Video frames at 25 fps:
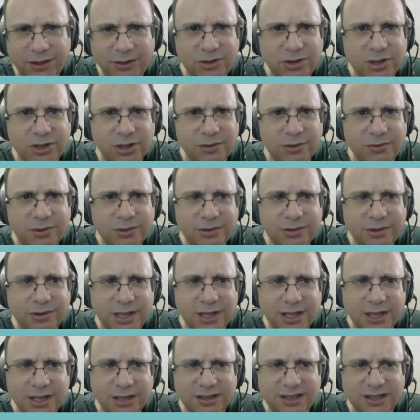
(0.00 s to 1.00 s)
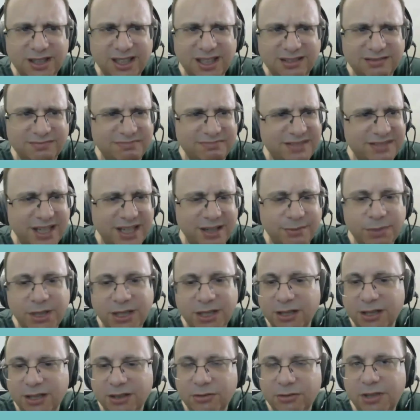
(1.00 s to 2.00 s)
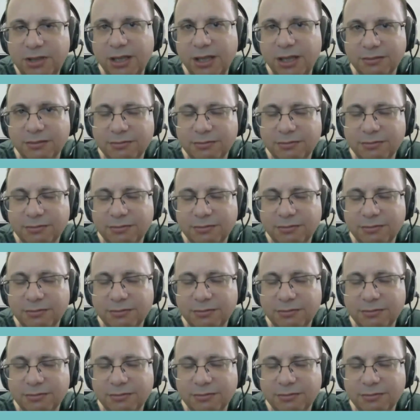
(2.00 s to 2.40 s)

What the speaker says: to show you that can be done today.